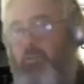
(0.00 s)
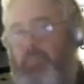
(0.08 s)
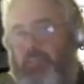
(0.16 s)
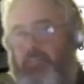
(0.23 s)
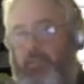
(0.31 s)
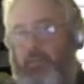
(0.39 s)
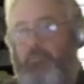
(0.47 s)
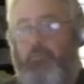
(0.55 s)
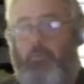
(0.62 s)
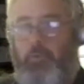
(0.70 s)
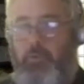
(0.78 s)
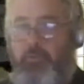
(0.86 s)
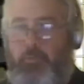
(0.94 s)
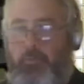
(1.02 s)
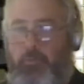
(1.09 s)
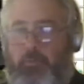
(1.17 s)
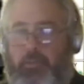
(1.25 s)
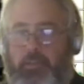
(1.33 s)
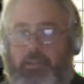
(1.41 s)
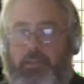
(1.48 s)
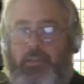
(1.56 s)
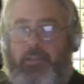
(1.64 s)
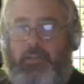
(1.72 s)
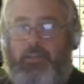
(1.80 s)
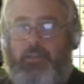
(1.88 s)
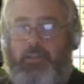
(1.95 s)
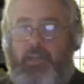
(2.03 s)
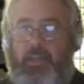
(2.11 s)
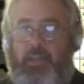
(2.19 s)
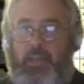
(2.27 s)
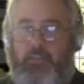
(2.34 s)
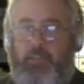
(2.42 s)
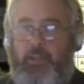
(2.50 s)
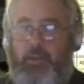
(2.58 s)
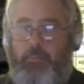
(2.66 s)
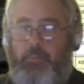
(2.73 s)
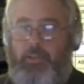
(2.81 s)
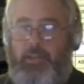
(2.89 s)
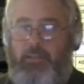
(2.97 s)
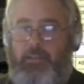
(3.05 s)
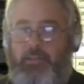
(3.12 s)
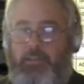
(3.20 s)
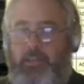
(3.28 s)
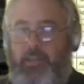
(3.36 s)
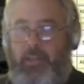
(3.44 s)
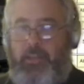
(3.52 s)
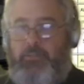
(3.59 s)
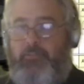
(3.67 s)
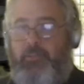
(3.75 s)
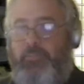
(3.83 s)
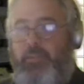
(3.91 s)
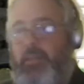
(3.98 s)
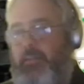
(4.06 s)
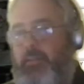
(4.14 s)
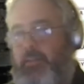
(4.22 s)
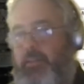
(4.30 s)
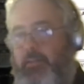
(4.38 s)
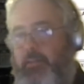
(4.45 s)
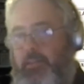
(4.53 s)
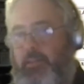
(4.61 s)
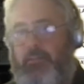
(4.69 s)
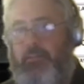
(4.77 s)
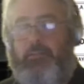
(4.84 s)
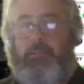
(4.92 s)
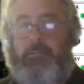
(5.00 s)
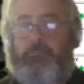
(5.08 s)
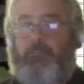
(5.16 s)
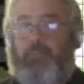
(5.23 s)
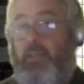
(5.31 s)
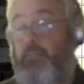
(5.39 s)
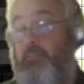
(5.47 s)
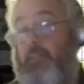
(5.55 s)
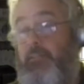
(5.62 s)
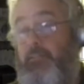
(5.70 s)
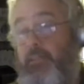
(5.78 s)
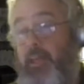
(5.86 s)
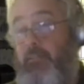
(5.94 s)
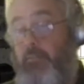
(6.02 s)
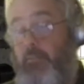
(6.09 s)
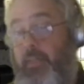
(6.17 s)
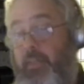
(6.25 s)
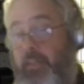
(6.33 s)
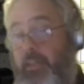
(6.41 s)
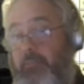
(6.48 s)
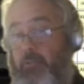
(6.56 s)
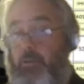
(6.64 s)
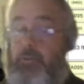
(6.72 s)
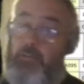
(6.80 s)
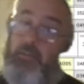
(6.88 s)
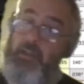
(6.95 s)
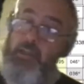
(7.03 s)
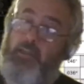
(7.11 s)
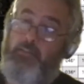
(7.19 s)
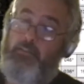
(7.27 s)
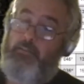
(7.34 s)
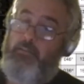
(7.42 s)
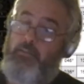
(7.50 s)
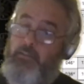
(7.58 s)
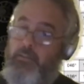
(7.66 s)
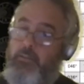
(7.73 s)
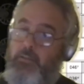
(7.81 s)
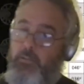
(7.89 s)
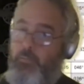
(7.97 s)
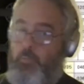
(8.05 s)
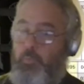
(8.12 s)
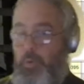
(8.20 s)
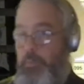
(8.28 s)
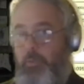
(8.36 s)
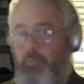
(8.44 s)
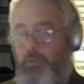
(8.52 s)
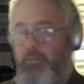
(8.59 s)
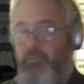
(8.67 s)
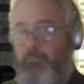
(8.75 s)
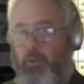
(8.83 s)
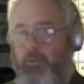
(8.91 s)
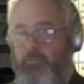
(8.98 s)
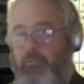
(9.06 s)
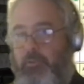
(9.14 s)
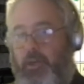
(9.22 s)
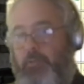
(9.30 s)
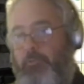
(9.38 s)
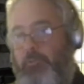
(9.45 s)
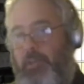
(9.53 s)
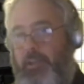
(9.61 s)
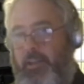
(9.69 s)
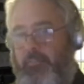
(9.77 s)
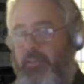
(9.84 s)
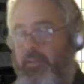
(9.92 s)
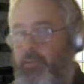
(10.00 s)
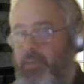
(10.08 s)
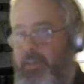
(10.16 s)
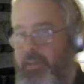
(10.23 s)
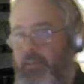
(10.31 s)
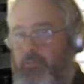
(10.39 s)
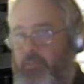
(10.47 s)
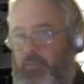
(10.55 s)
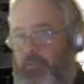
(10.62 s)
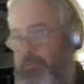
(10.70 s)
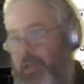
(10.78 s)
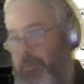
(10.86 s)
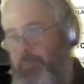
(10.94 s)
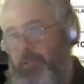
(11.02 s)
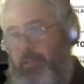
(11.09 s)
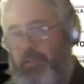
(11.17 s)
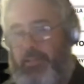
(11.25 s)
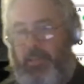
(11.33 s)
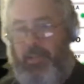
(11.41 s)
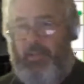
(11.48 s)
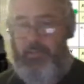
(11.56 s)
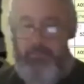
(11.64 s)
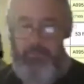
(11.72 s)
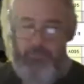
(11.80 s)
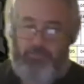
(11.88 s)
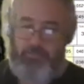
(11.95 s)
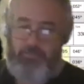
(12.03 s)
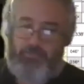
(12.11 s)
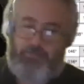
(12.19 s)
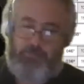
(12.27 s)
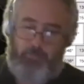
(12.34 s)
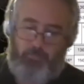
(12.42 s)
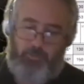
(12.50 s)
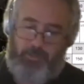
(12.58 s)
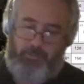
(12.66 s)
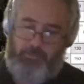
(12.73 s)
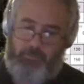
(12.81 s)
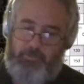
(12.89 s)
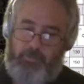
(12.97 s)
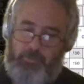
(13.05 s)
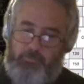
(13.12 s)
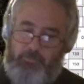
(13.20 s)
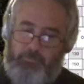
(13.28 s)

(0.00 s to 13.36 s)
skipped forward a few, and then our planned ETAs are updated down here. It's then saved with our nav log, and when we print post-flight, we'll get a lovely PDF with all our ETAs and all that sort of stuff.